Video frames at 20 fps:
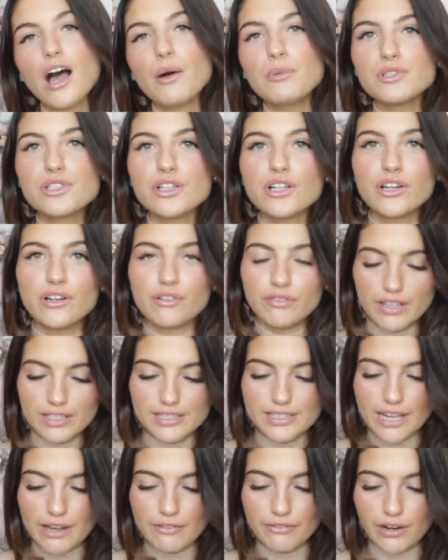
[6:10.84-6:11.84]
I was looking on
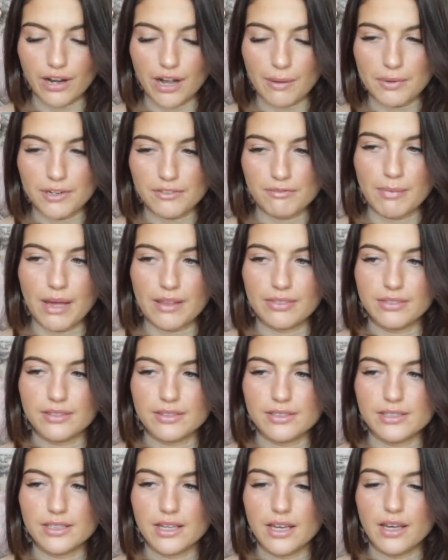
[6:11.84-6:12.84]
Vestiaire for a couple of
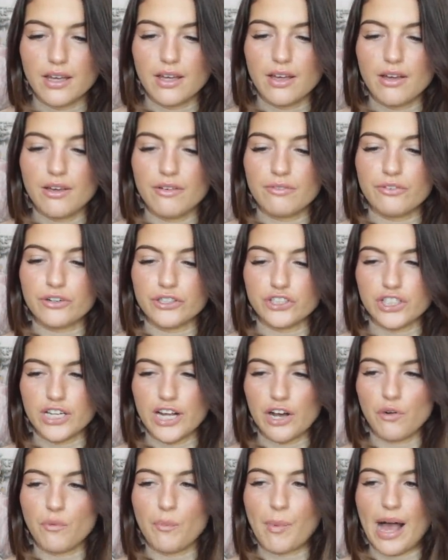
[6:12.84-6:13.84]
months for a
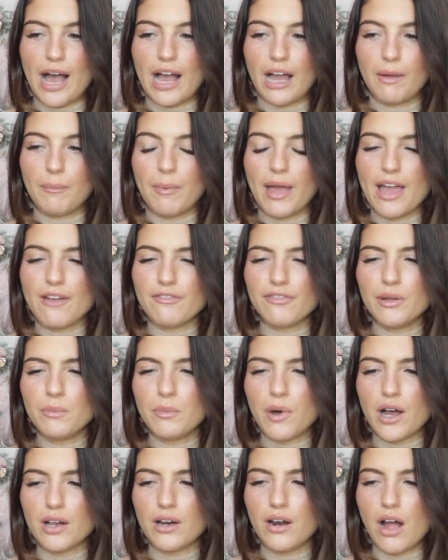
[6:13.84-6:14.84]
Chanel bag, but
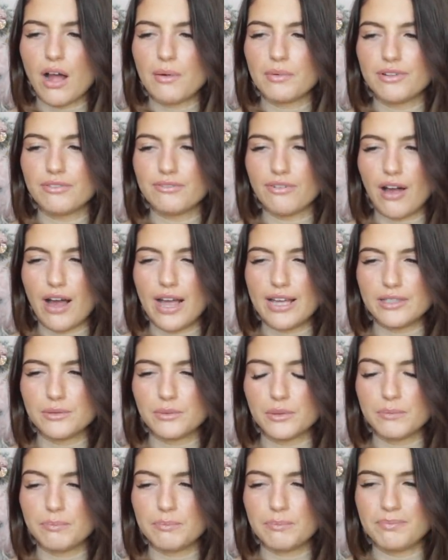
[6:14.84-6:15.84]
everyone I would
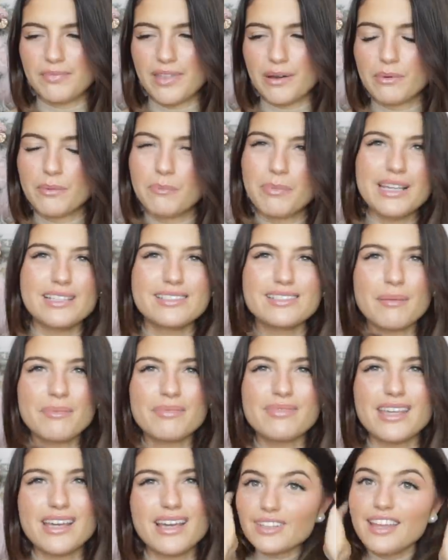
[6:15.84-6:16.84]
find there would be
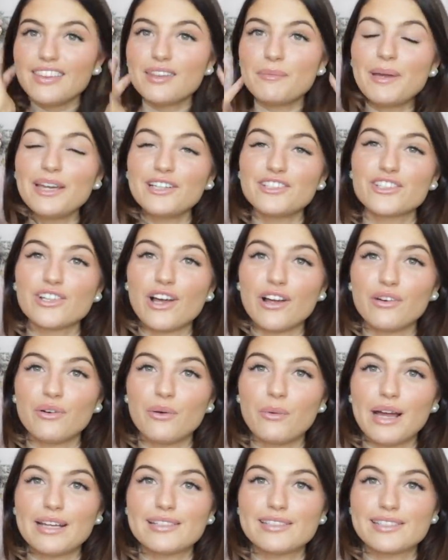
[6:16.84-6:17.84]
something, and the pictures aren't
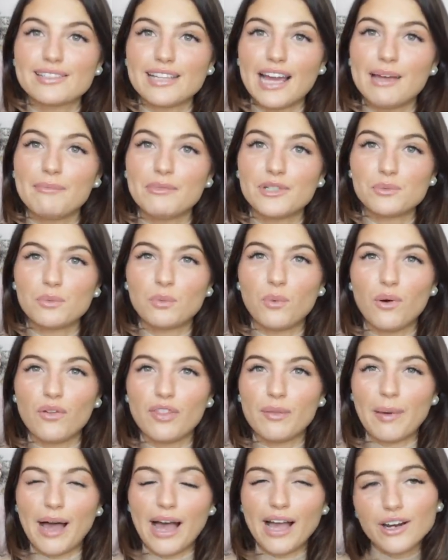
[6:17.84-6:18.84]
always the same as what
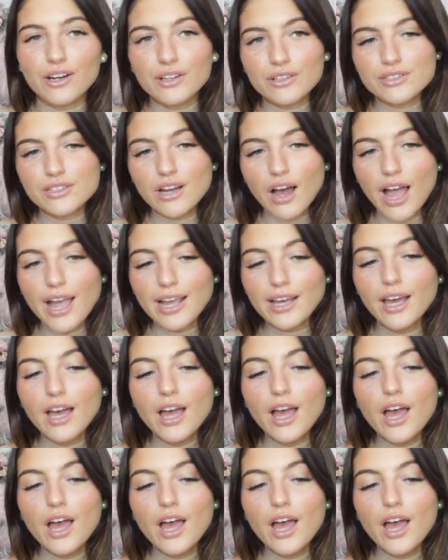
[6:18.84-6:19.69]
the bag looks like.